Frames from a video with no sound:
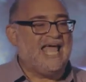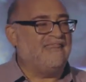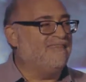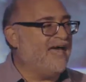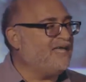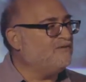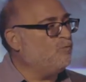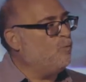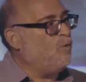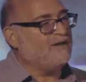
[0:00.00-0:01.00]
And that
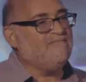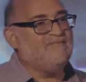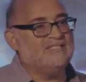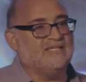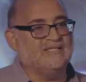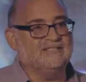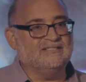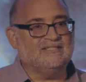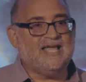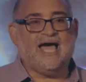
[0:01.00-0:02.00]
one visit
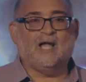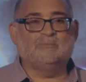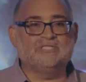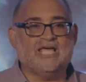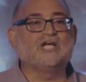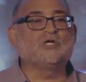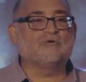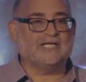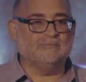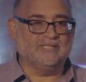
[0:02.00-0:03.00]
helped
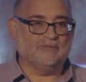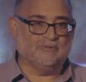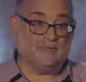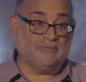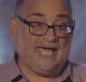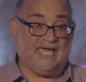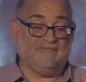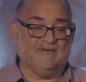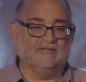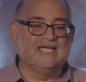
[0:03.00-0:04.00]
incredibly with the
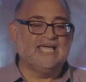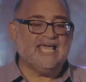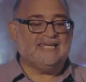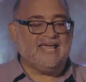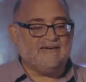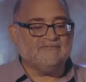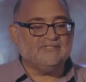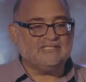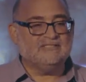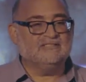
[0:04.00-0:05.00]
behavior. And every
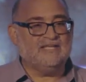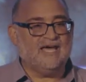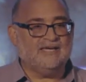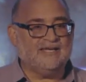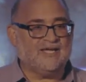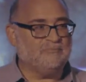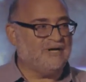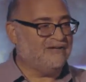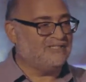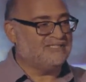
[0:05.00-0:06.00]
single night, I'm
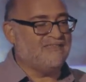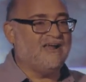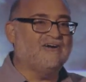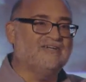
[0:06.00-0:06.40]
proud to say that